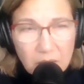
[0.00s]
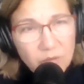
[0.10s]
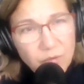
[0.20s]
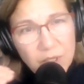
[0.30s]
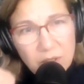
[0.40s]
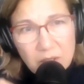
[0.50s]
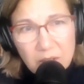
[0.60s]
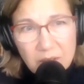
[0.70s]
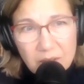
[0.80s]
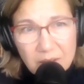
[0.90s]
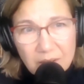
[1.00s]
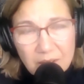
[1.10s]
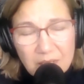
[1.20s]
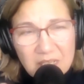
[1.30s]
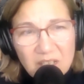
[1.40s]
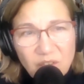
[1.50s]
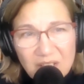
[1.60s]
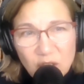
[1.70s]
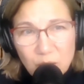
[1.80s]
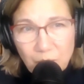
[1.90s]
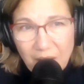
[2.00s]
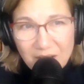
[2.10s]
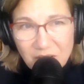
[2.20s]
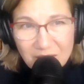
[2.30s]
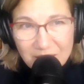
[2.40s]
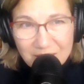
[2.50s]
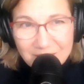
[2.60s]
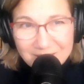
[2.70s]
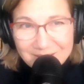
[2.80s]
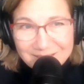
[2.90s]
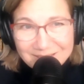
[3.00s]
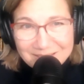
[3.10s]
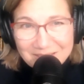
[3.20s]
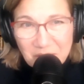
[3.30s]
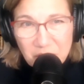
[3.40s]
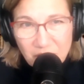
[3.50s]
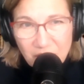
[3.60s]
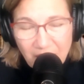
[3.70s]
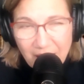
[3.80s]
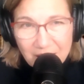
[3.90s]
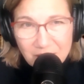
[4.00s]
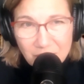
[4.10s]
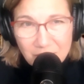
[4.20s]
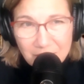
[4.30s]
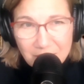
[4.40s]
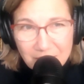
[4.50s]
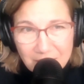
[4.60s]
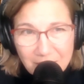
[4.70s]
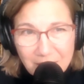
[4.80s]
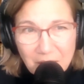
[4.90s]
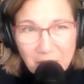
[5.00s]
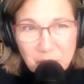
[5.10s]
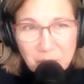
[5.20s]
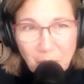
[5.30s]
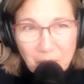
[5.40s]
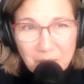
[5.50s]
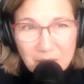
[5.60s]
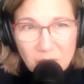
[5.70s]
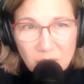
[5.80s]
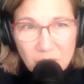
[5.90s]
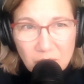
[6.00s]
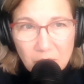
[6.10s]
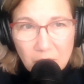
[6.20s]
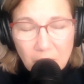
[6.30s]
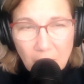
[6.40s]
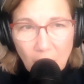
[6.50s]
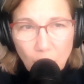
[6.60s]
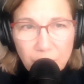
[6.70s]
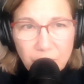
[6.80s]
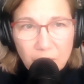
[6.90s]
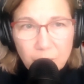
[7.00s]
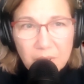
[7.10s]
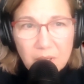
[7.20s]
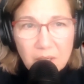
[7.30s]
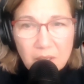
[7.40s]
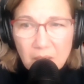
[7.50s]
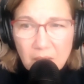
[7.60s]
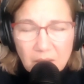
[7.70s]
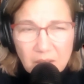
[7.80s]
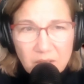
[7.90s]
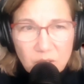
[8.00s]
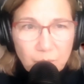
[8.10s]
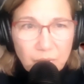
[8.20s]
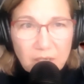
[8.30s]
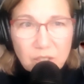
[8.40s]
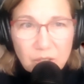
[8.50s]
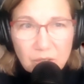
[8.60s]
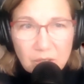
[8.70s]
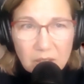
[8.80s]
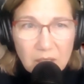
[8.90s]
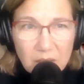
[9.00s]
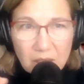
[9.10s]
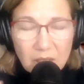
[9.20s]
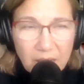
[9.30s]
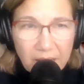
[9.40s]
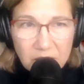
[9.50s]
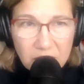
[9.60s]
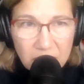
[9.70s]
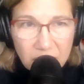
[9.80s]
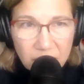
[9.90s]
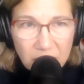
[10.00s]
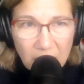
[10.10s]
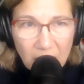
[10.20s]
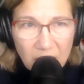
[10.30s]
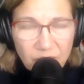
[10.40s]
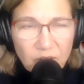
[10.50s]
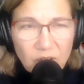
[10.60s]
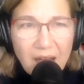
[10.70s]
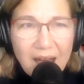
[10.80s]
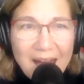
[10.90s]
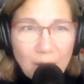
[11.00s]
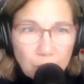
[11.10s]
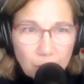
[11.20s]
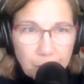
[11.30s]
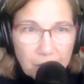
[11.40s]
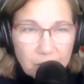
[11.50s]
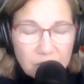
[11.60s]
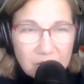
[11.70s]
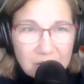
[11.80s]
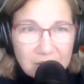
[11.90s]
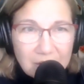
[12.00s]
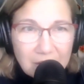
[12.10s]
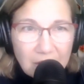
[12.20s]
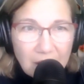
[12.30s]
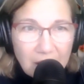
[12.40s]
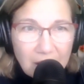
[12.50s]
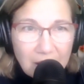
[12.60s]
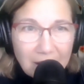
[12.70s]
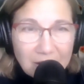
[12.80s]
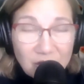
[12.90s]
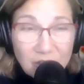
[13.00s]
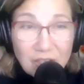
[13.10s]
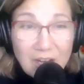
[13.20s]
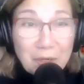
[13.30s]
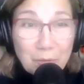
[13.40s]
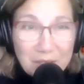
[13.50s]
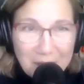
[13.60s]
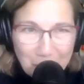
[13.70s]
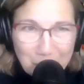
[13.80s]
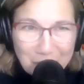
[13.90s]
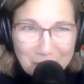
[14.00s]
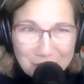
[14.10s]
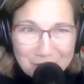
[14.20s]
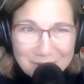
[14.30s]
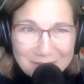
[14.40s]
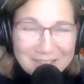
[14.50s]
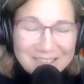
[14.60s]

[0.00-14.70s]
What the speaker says: If we could give expression to that in our stories, would there be less pressure in the collective for outbursts shadowy outbursts